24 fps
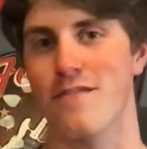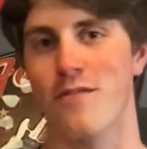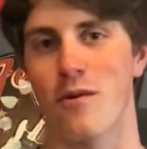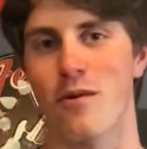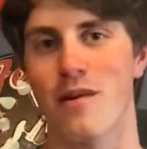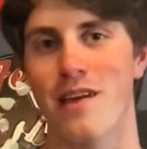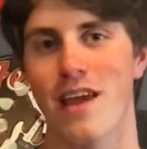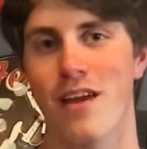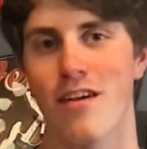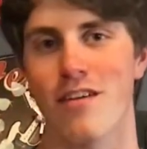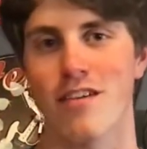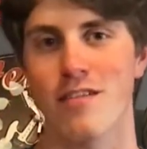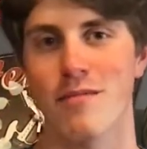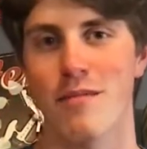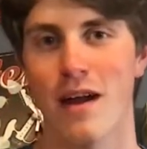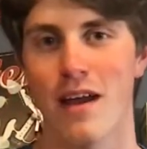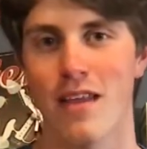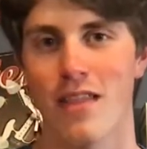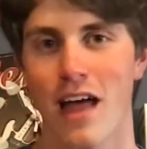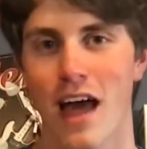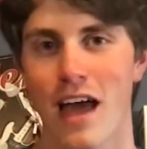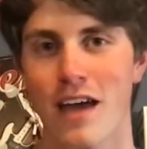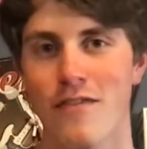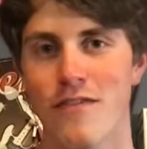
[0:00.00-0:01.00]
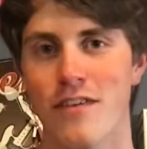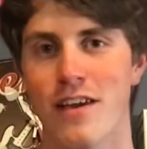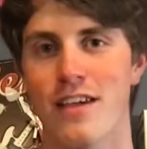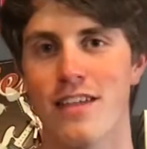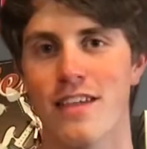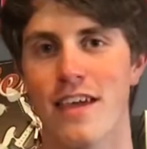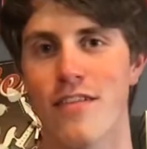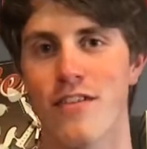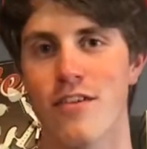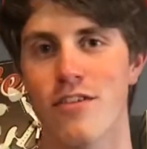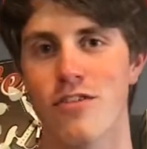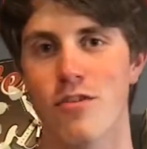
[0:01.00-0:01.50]
4 years of my life
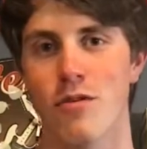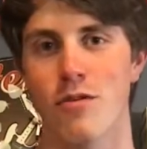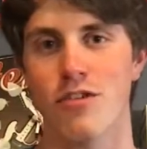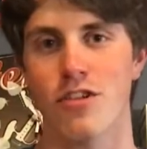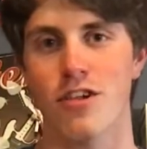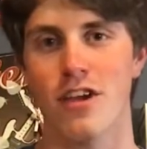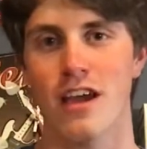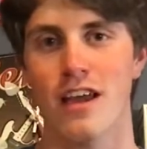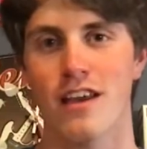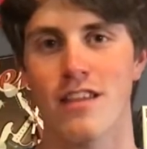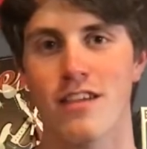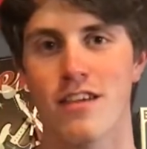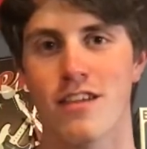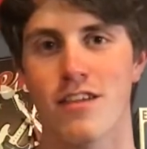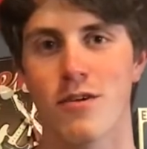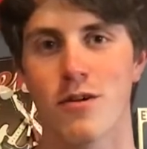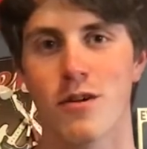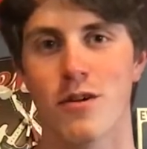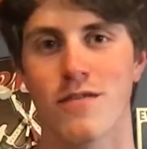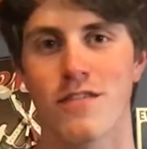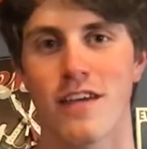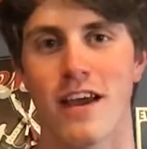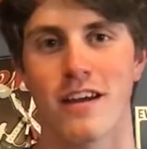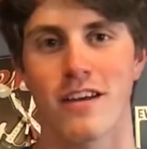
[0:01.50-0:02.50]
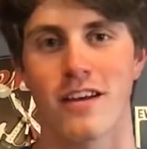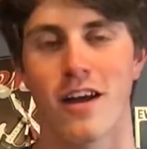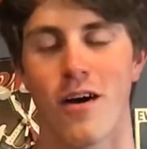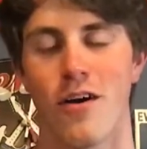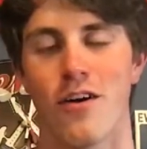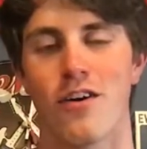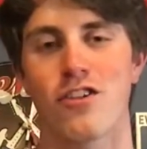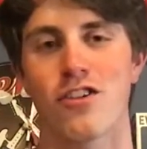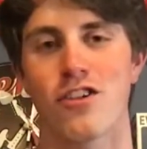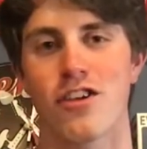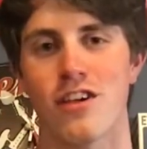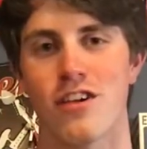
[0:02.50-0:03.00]
is at the Georgia Institute of
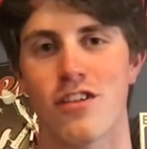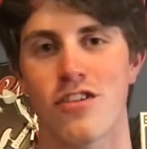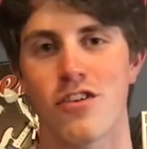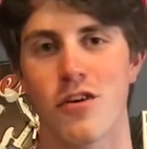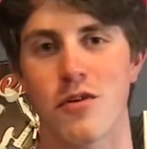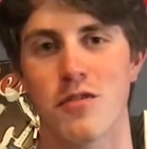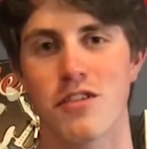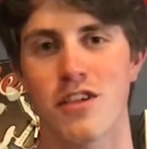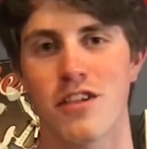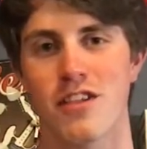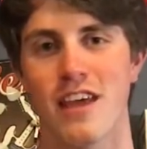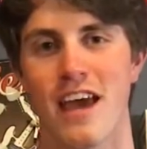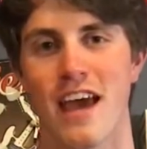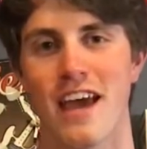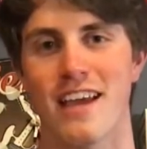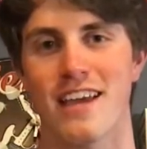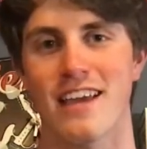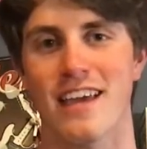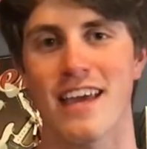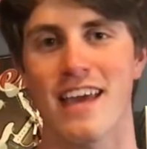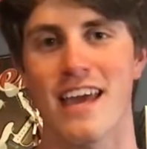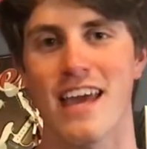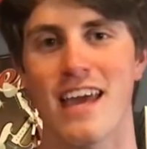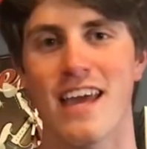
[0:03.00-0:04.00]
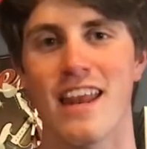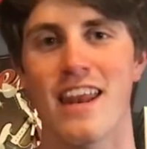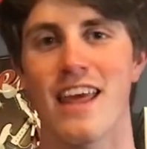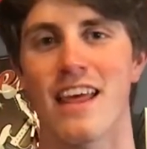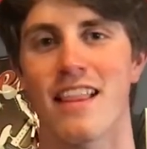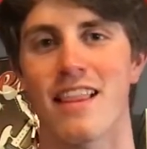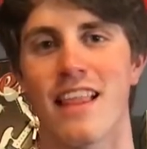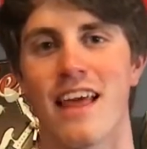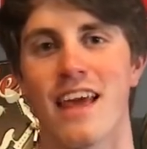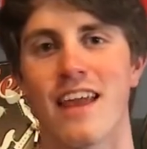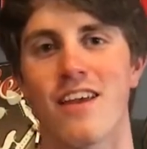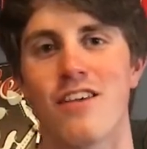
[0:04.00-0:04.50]
Technology, Georgia Tech in
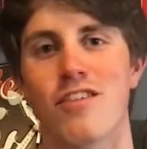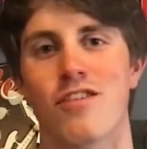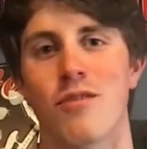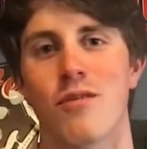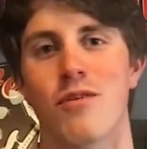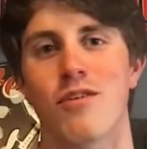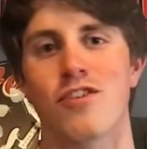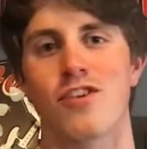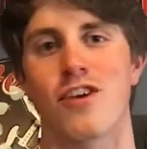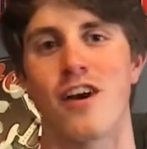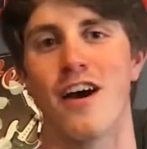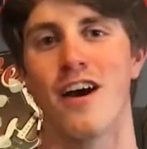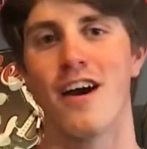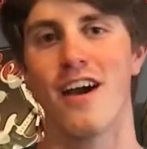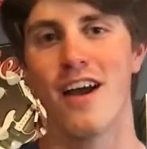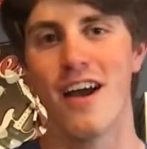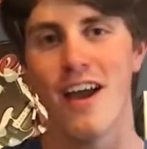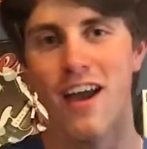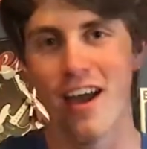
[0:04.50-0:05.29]
Atlanta, Georgia.